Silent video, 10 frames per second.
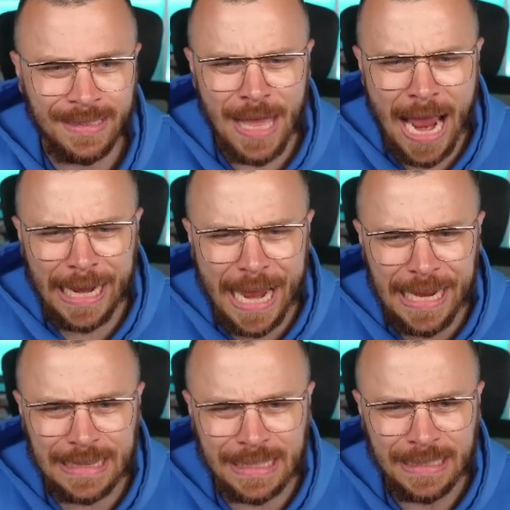Take
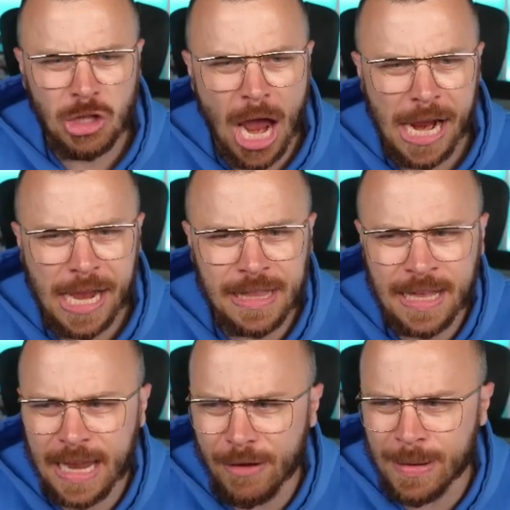it
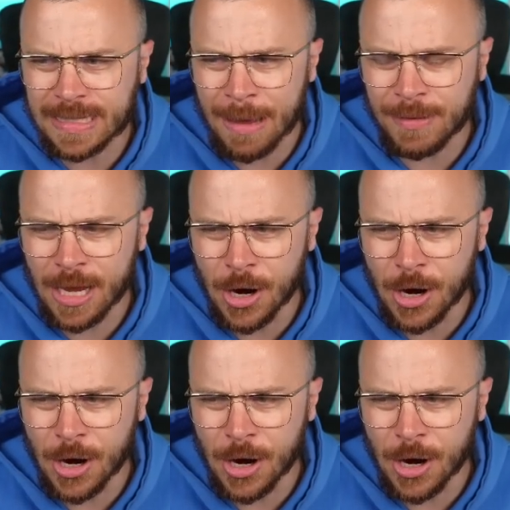and give me something